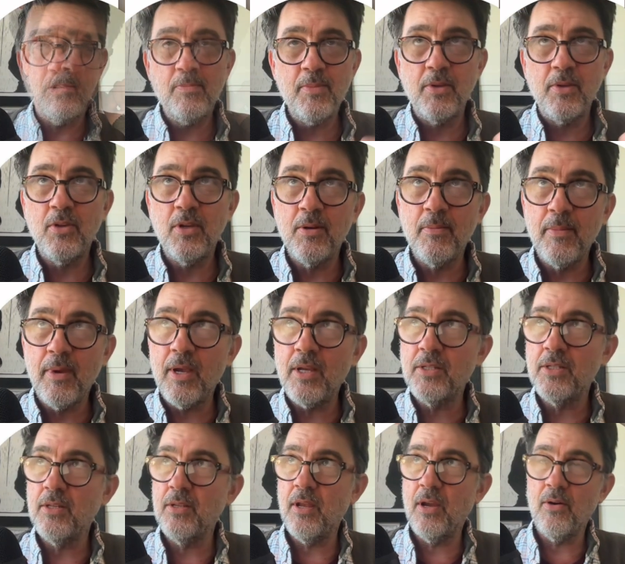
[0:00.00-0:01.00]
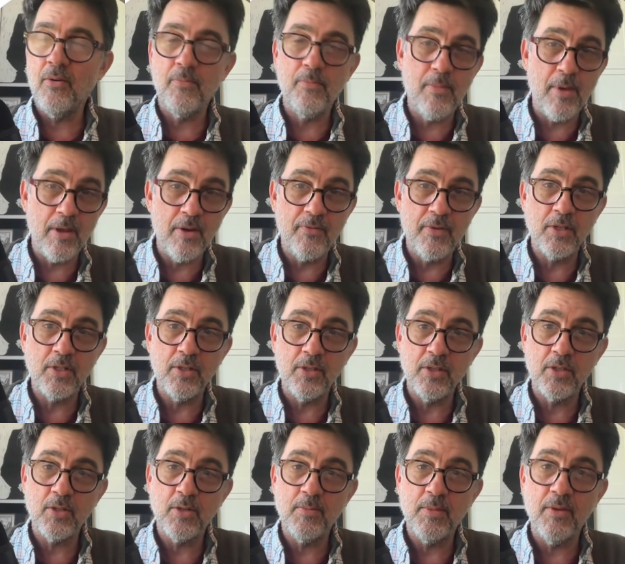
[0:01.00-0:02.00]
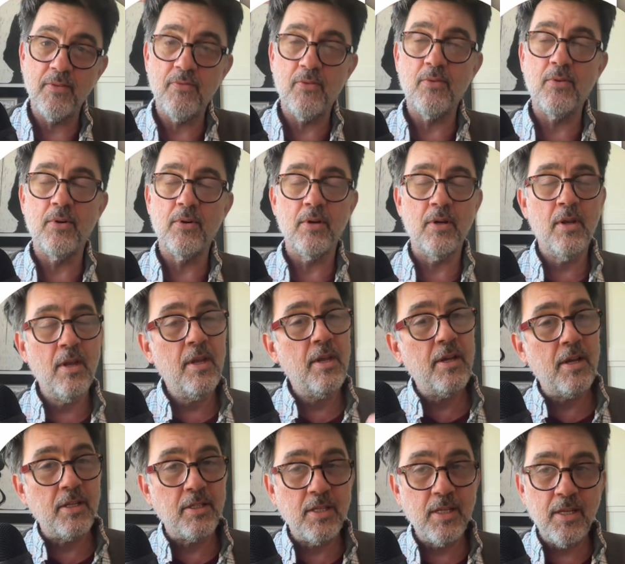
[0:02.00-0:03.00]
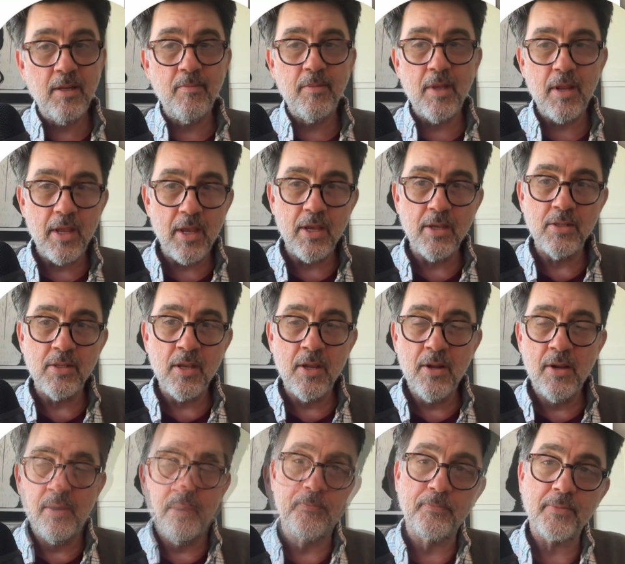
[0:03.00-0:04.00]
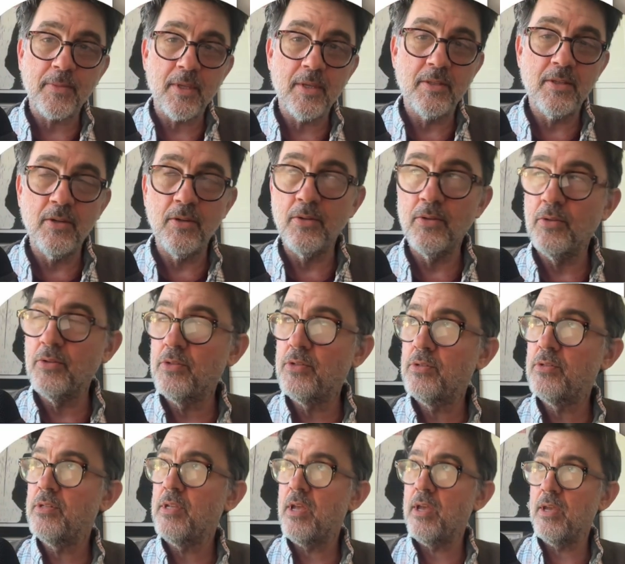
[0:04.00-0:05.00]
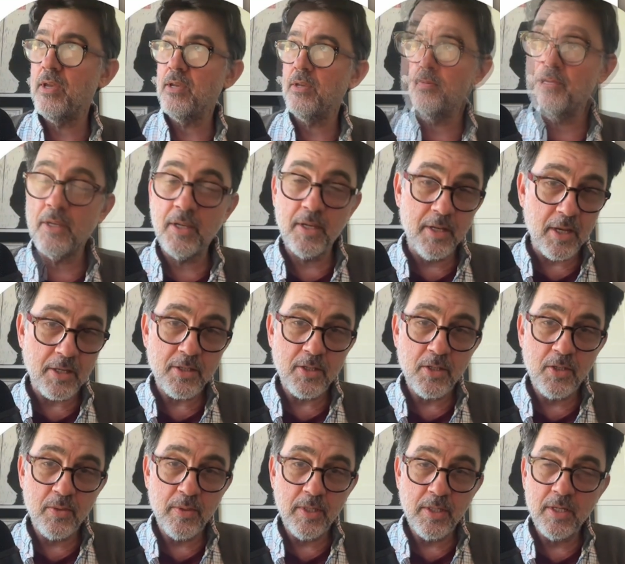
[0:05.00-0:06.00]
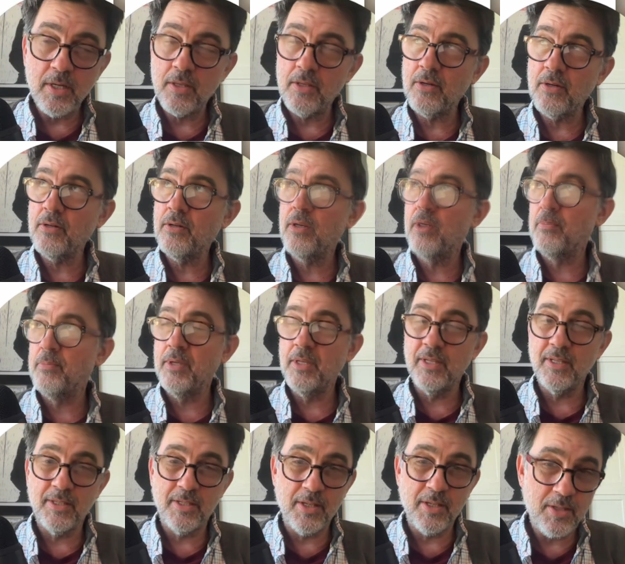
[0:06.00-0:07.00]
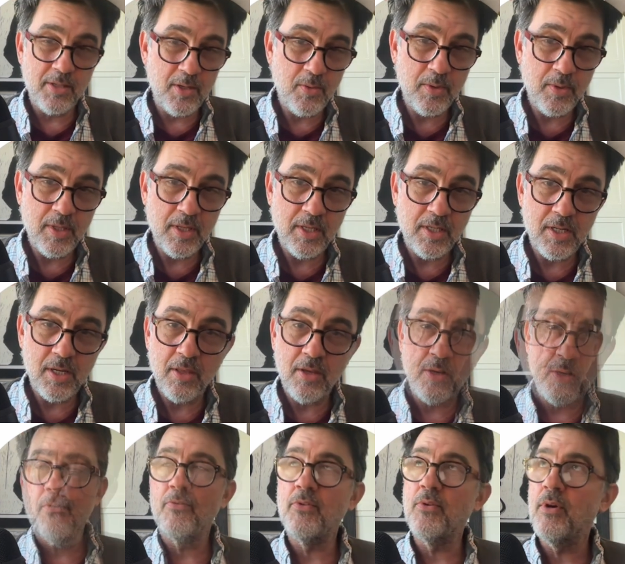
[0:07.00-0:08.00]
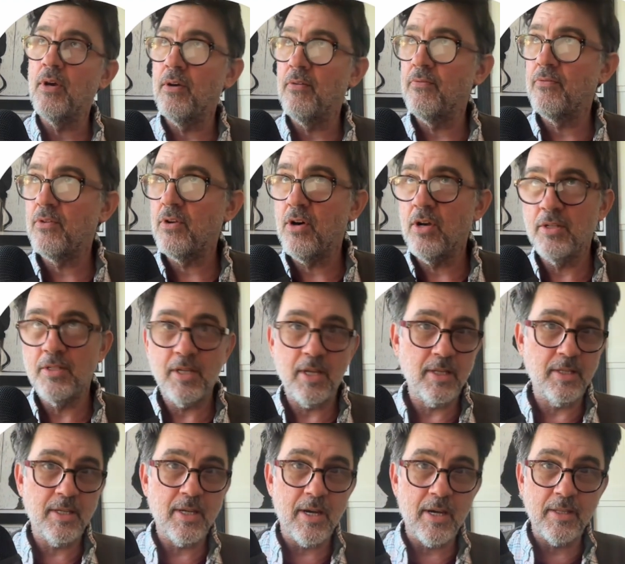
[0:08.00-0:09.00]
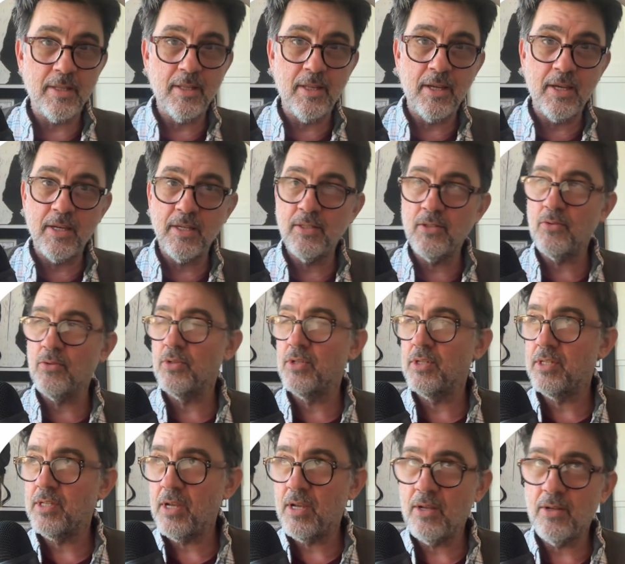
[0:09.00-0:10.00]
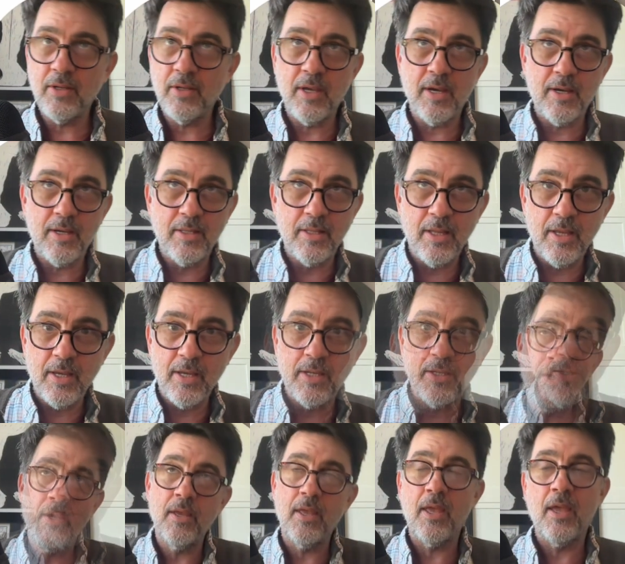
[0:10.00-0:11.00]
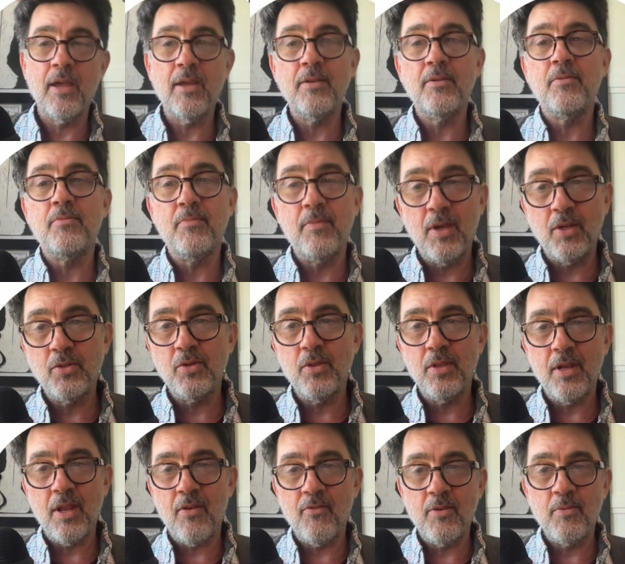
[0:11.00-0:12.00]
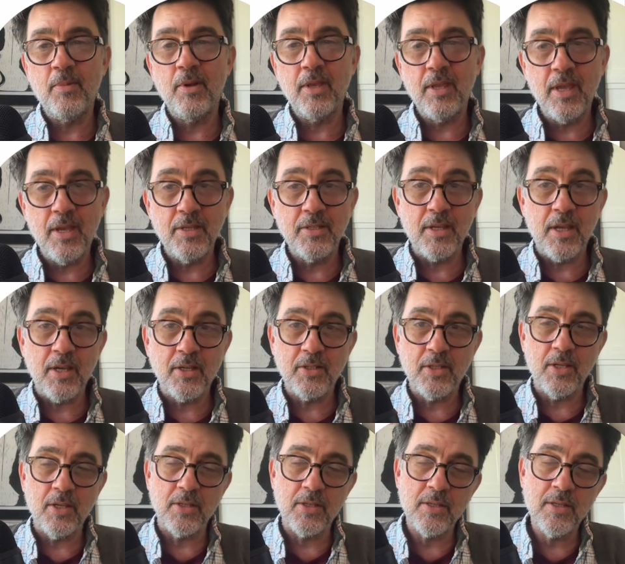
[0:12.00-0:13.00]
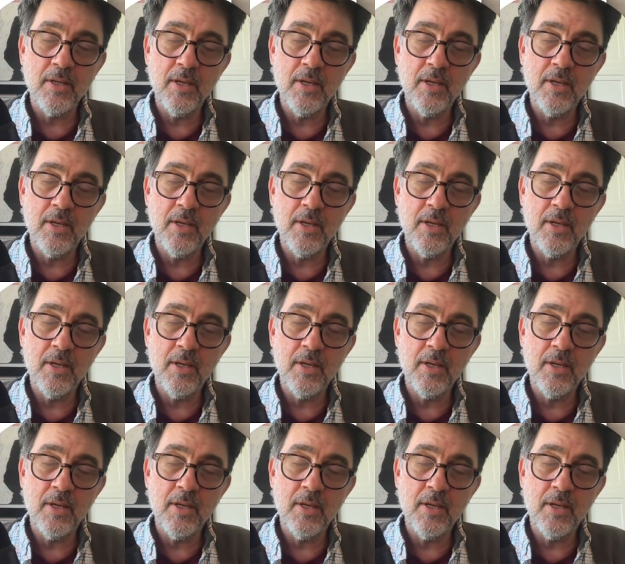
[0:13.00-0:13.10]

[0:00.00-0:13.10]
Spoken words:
But you can imagine how beneficial this could be for a team that has to stay connected to each other, be consistent with each other. Do you have content guidelines or style guidelines, and make sure that everybody has access